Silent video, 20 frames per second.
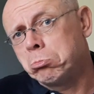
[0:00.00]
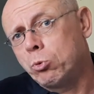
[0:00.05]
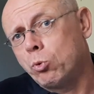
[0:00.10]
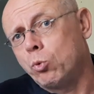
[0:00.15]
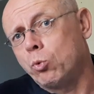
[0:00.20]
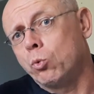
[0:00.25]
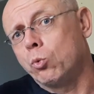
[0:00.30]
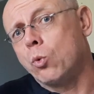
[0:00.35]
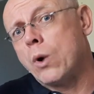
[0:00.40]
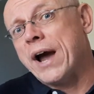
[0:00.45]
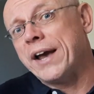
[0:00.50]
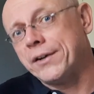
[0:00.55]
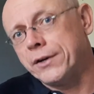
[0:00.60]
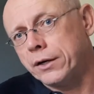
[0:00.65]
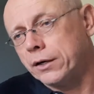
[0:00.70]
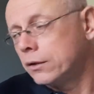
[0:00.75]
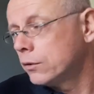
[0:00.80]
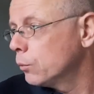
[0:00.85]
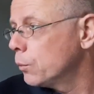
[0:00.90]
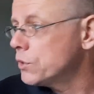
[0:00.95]

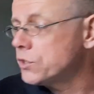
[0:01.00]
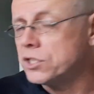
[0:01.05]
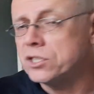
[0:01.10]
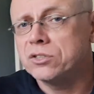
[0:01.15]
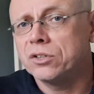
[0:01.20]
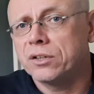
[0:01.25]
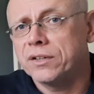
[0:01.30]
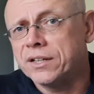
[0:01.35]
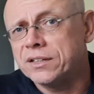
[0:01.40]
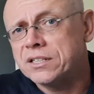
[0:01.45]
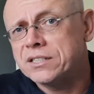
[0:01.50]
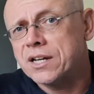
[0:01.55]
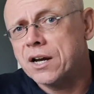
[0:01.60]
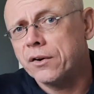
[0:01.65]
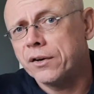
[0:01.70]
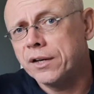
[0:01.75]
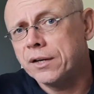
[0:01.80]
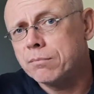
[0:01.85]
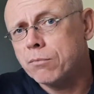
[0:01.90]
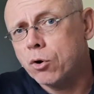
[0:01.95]
wider, which is not
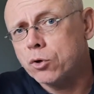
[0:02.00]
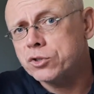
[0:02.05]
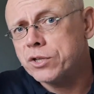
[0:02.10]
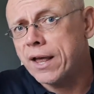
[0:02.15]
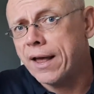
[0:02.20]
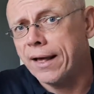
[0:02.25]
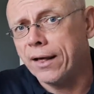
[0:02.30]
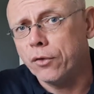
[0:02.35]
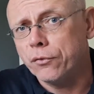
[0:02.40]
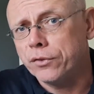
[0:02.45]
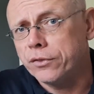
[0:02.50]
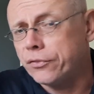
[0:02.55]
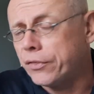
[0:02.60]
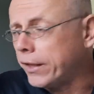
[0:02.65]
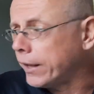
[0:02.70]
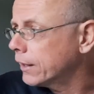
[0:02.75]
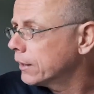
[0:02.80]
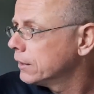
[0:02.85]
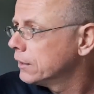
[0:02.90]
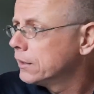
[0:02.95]
necessarily the most healthy
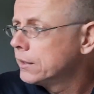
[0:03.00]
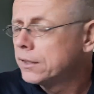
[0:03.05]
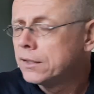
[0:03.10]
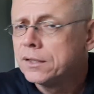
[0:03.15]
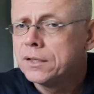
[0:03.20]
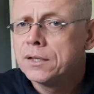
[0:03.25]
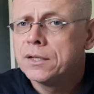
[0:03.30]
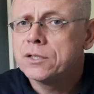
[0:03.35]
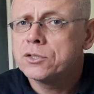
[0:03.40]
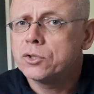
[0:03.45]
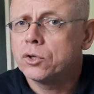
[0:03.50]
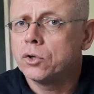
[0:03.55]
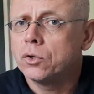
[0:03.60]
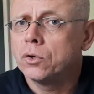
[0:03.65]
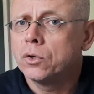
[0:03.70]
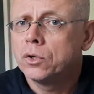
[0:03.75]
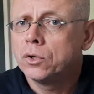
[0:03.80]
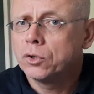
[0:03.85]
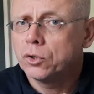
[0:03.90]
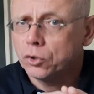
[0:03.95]
thing.
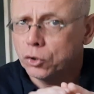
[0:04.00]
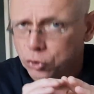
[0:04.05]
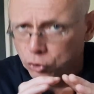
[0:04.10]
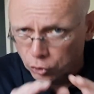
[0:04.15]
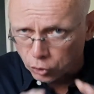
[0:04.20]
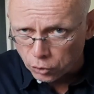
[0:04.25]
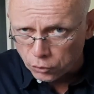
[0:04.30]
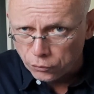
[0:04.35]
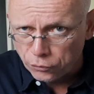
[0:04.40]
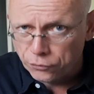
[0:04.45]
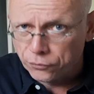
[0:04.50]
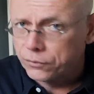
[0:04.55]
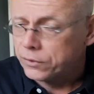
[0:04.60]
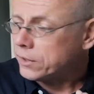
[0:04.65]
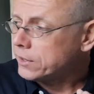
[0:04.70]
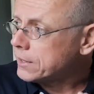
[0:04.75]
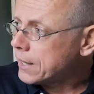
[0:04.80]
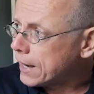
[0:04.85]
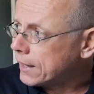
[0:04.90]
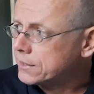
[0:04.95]
So growth,
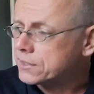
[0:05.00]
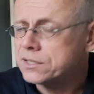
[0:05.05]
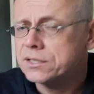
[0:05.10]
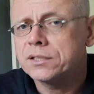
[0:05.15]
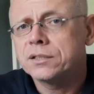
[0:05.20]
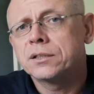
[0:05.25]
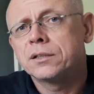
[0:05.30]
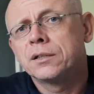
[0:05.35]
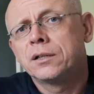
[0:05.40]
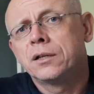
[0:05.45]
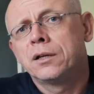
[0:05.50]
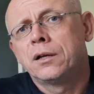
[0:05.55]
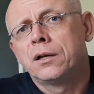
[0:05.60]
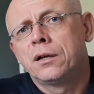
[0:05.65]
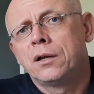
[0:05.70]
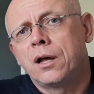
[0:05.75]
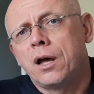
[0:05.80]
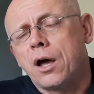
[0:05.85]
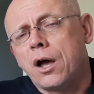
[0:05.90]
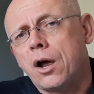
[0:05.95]
yes,
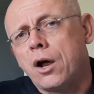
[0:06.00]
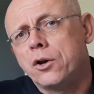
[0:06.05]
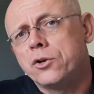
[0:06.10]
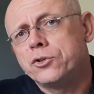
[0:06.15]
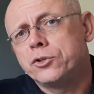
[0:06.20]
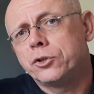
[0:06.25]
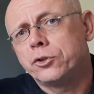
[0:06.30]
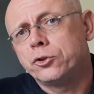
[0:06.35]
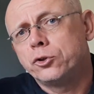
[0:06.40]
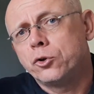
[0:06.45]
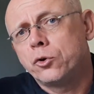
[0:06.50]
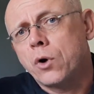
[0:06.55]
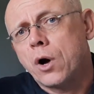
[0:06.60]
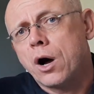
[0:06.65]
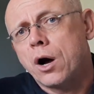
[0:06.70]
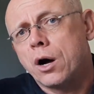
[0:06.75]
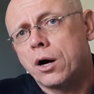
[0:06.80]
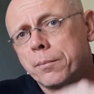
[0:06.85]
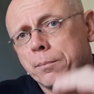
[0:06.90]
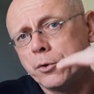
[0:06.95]
until you
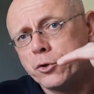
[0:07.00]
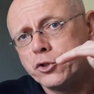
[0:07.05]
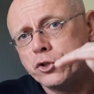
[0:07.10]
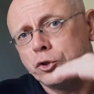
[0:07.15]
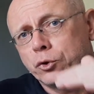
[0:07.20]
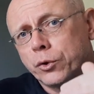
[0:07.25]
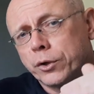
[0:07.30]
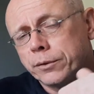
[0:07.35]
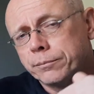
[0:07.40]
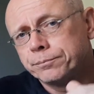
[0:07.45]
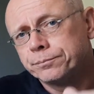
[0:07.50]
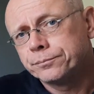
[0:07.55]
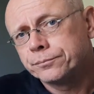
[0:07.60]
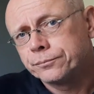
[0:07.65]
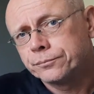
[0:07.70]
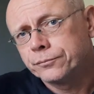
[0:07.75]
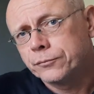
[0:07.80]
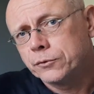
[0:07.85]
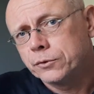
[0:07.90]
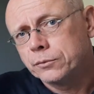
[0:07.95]
are mature.
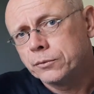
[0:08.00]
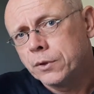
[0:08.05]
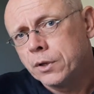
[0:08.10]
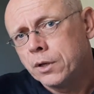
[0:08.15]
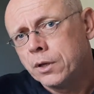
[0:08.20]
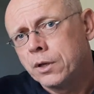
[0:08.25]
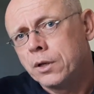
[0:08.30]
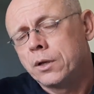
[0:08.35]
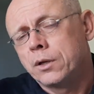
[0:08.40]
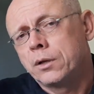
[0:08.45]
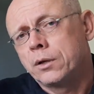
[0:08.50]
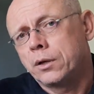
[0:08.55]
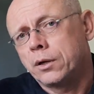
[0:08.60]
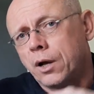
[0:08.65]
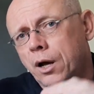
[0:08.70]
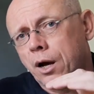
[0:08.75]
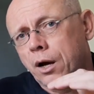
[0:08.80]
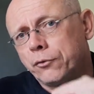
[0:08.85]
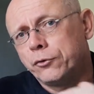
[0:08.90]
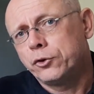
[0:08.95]

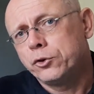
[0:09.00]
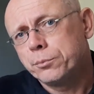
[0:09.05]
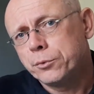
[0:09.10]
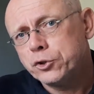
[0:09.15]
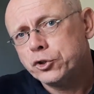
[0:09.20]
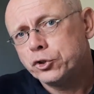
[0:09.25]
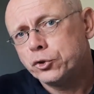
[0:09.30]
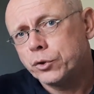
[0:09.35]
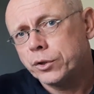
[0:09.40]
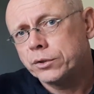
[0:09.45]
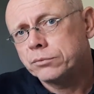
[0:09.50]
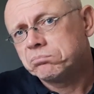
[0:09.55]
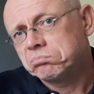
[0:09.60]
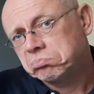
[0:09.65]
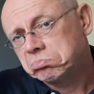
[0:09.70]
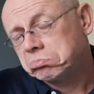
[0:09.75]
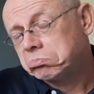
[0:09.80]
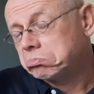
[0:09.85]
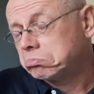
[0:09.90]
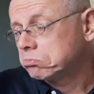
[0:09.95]
After you mature,
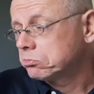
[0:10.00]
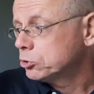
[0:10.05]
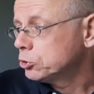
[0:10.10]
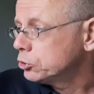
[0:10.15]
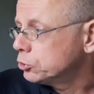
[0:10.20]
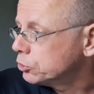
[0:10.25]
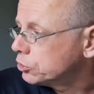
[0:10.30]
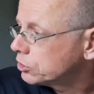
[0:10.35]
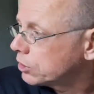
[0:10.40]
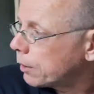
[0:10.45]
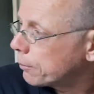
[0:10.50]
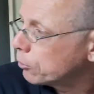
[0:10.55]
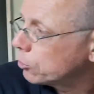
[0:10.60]
you should stop